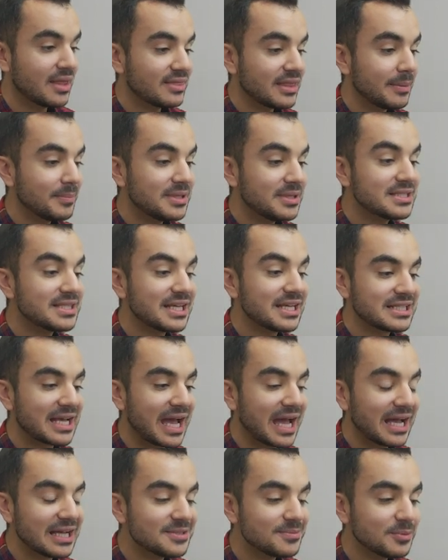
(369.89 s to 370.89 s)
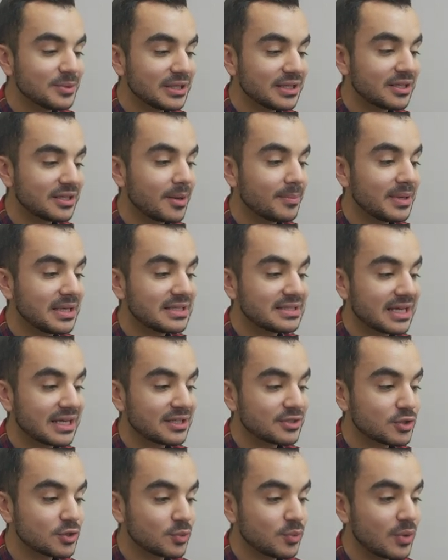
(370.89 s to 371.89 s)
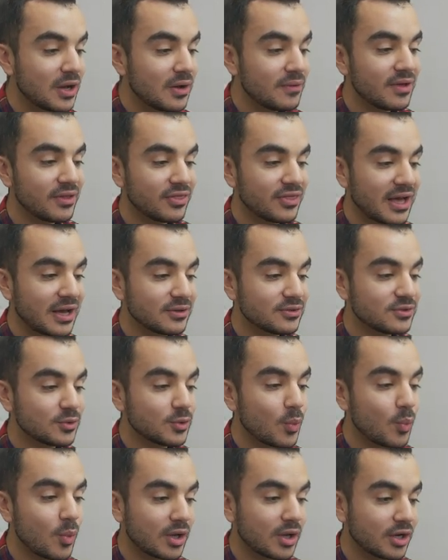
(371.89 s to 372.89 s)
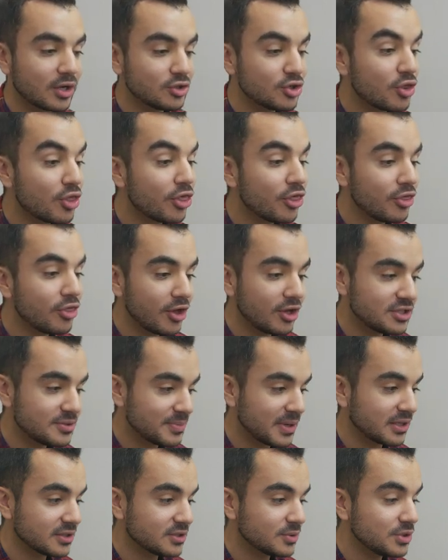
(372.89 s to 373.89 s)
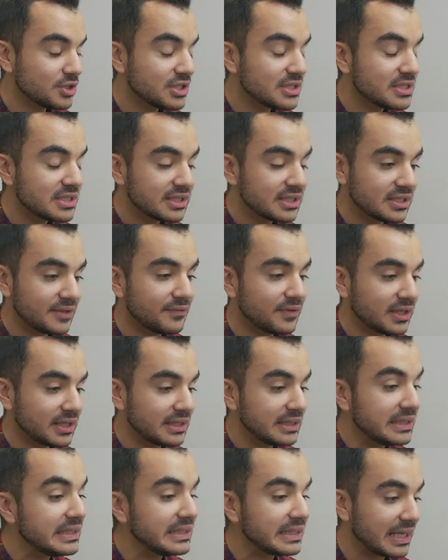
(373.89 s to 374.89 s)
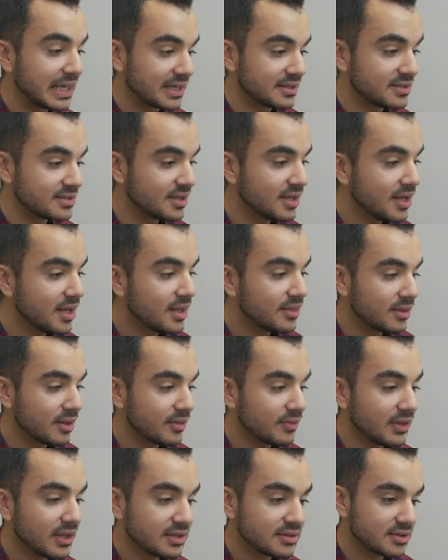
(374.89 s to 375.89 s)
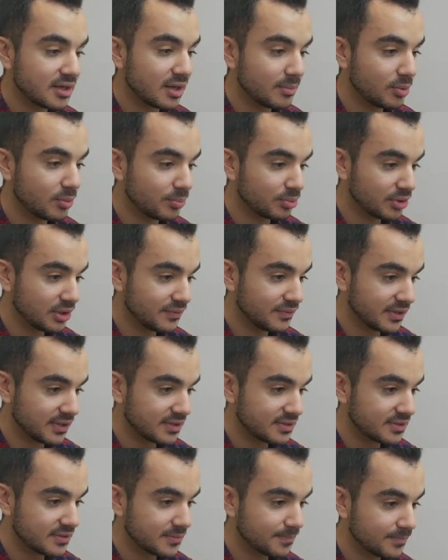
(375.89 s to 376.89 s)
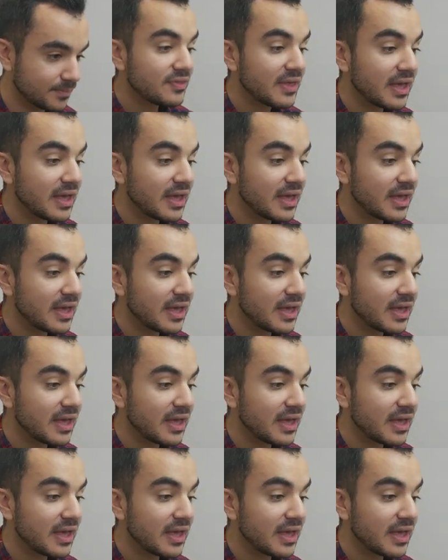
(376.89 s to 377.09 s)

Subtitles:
That means their taxable income is at £12,130, which is significantly less than the example previous.